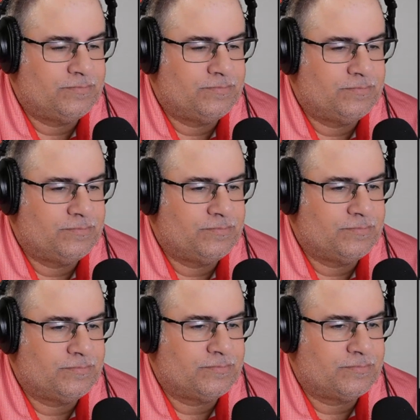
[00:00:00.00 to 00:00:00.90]

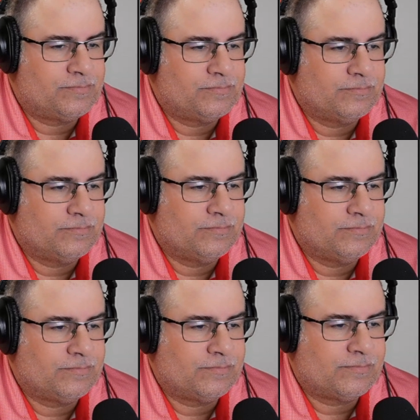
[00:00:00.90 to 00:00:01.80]

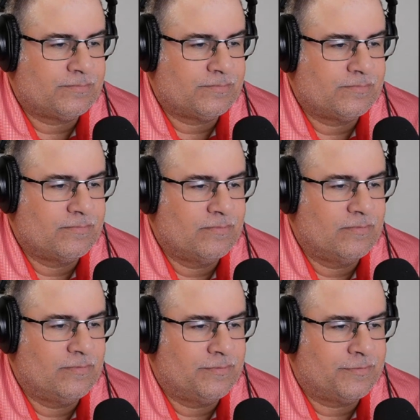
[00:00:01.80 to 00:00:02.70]

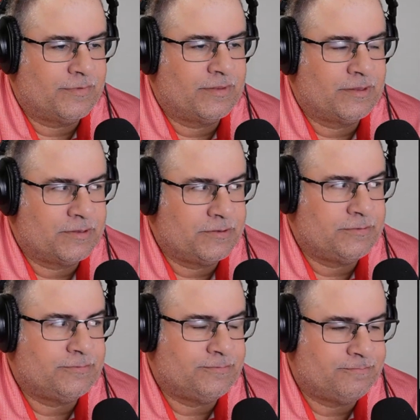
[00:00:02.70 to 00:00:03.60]

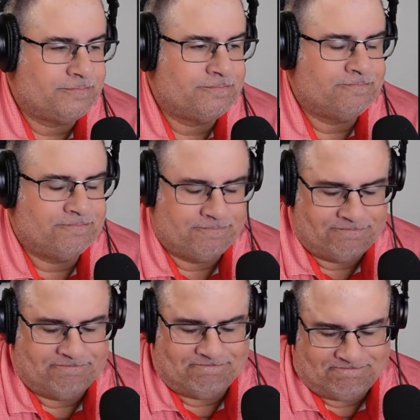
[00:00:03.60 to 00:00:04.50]

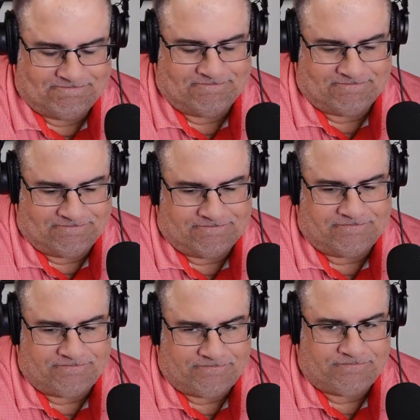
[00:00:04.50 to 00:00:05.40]

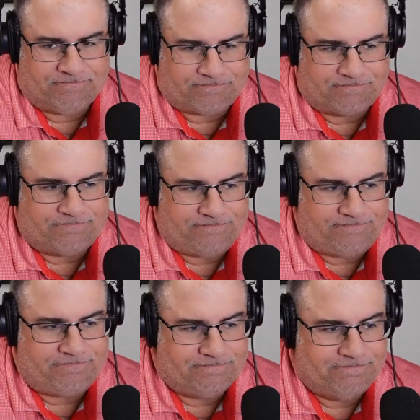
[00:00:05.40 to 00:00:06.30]

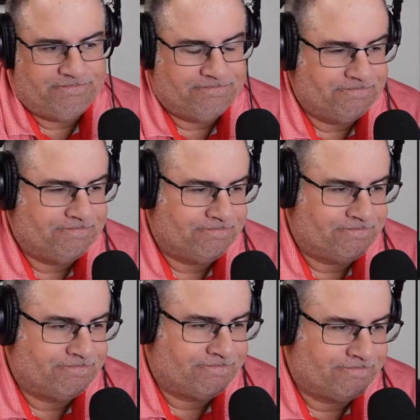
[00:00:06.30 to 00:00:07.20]

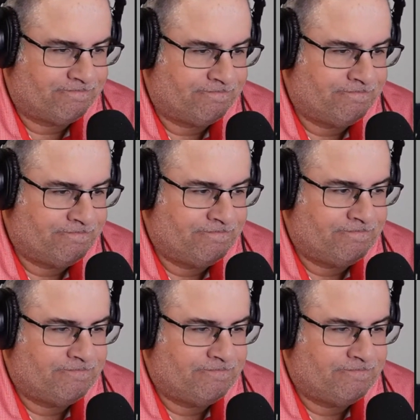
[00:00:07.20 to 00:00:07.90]
The person shown says nothing.